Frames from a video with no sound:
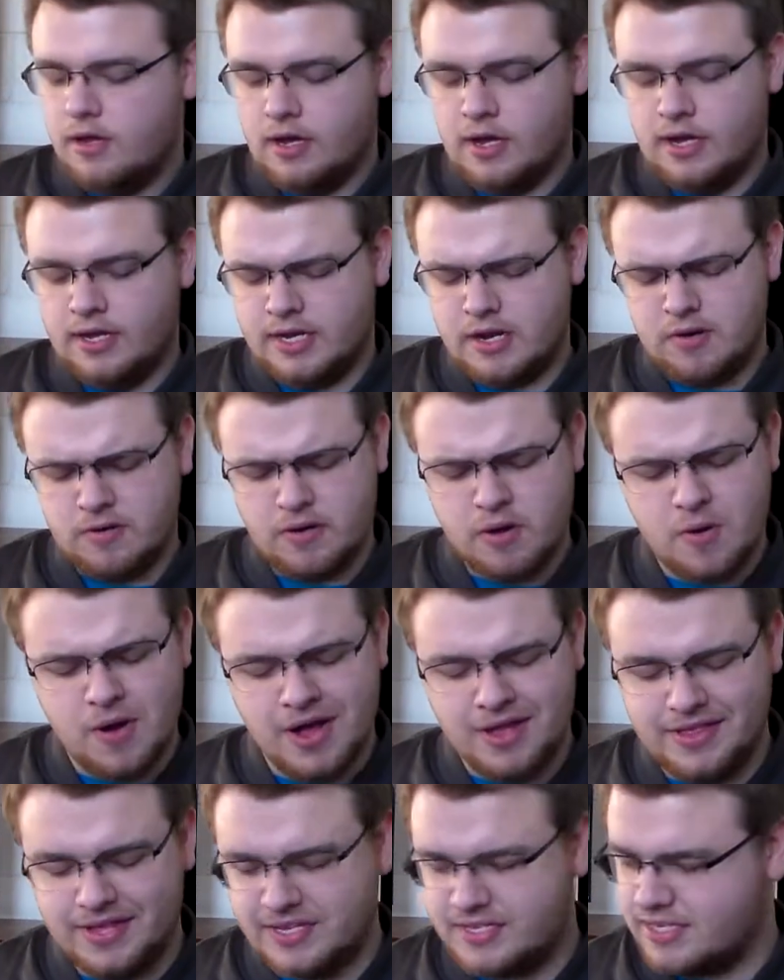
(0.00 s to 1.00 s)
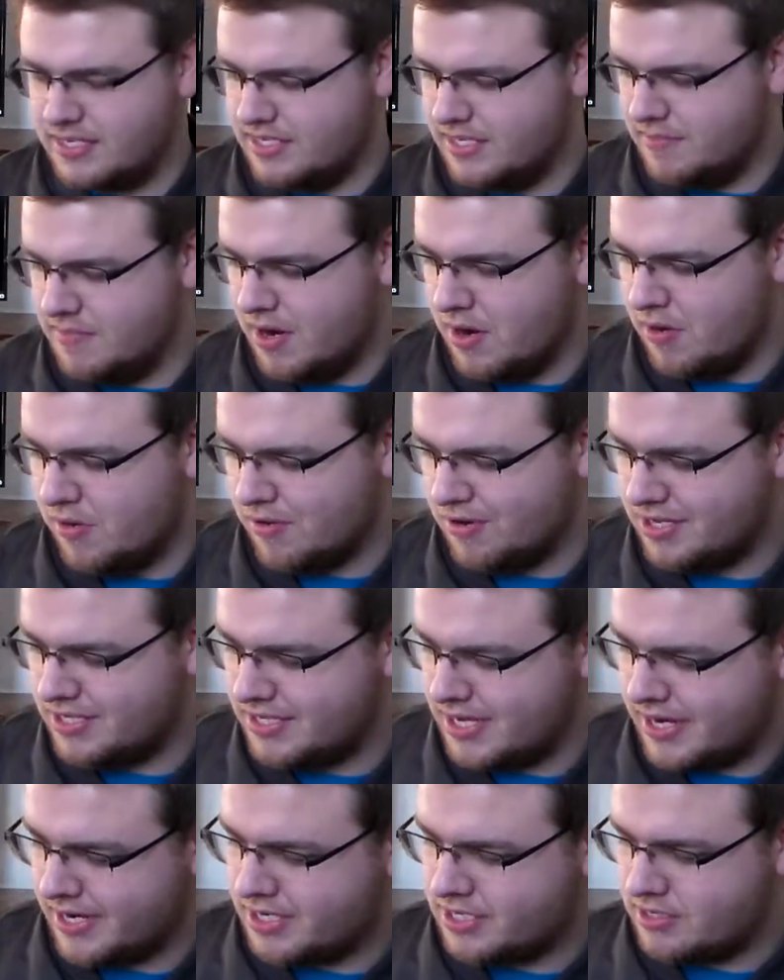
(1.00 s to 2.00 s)
I don't know why this is in my horror
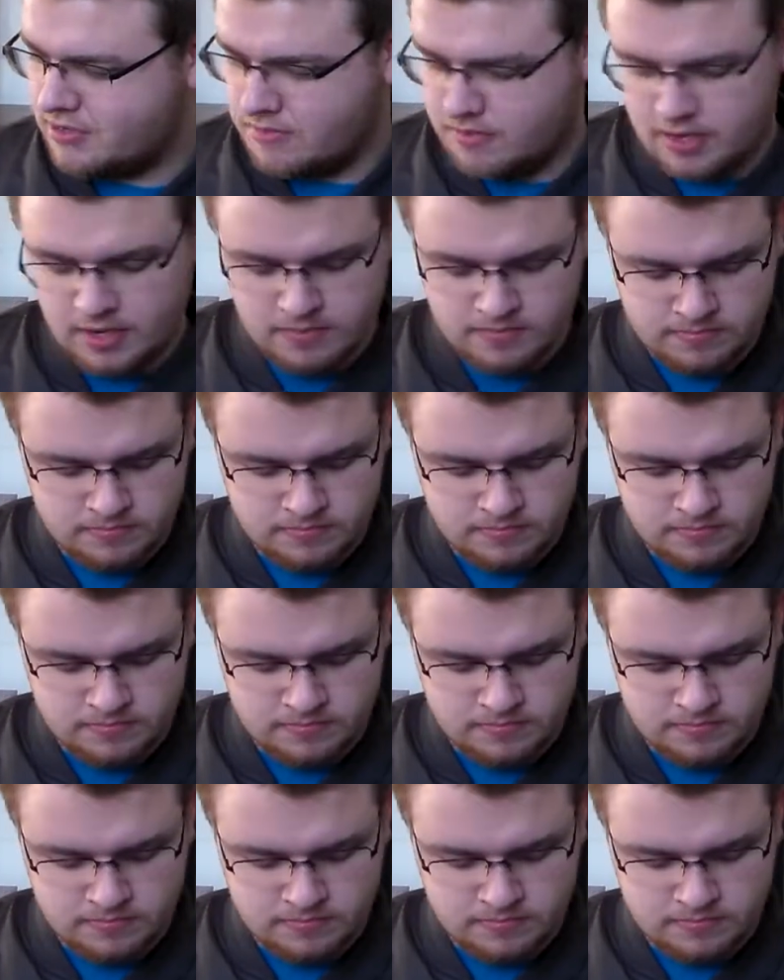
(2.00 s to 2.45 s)
section.